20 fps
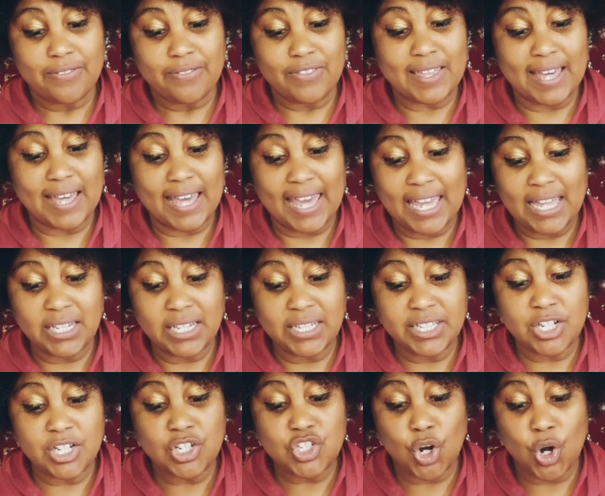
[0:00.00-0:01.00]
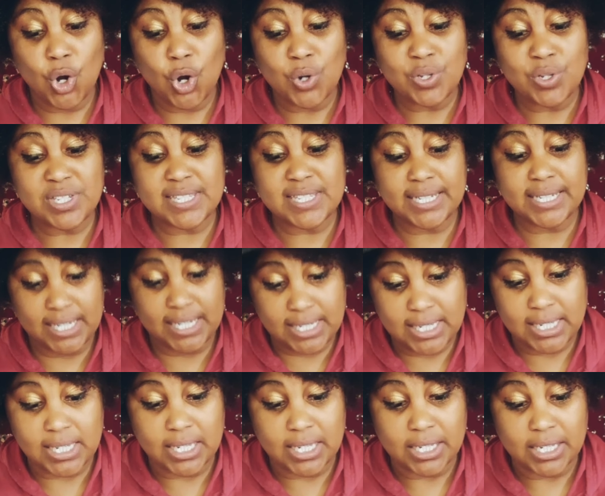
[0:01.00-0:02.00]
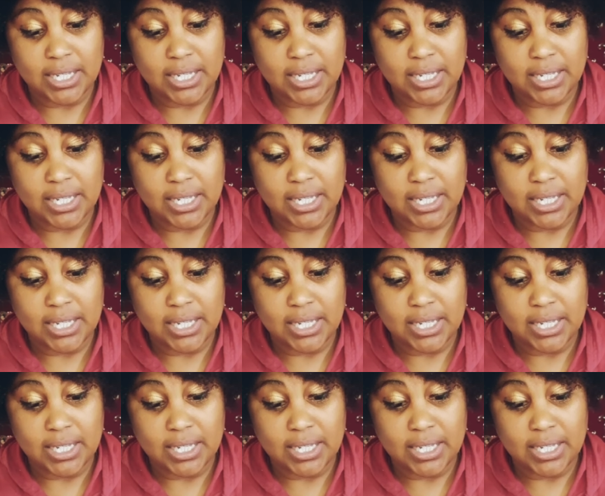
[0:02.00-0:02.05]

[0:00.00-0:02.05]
The alien turns the key.